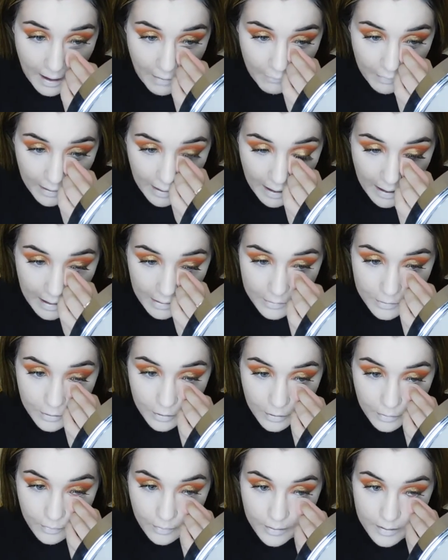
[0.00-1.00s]

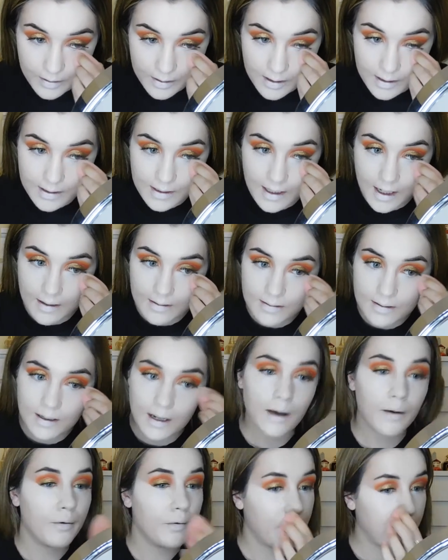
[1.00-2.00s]
avocado one to
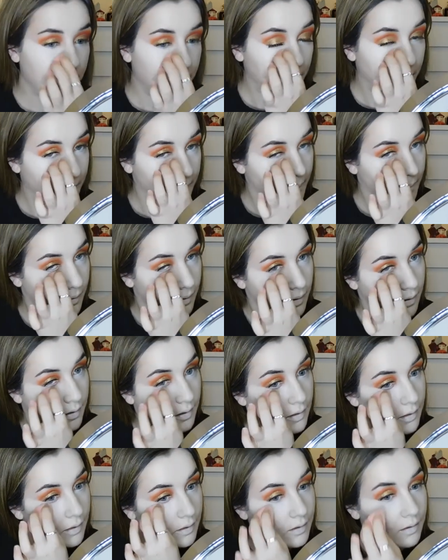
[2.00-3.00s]
test out,
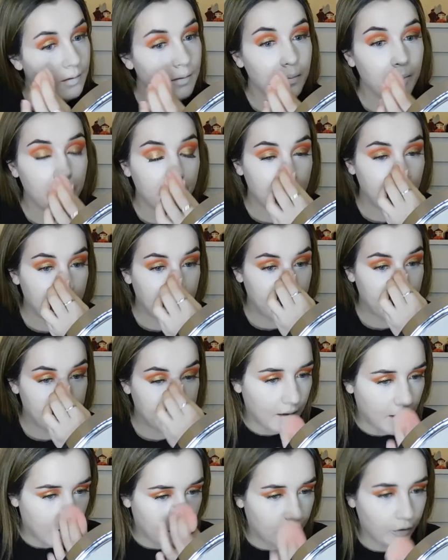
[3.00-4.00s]

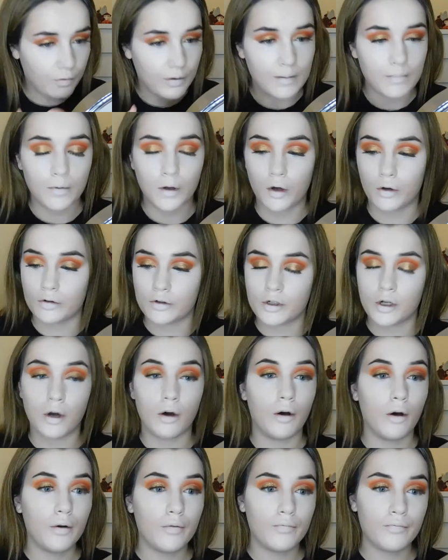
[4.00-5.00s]
but a cream
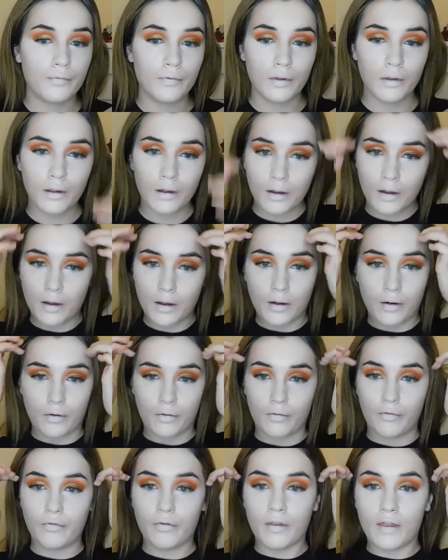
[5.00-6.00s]
contour
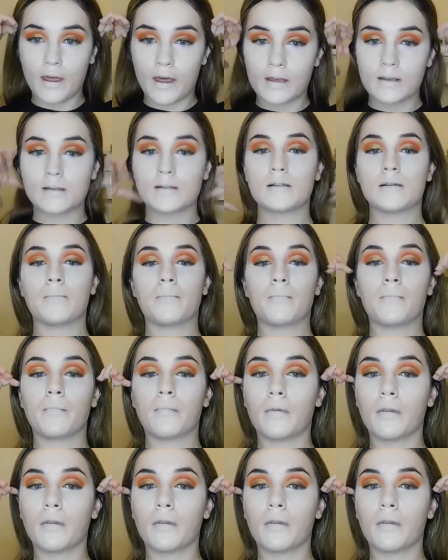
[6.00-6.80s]
for this.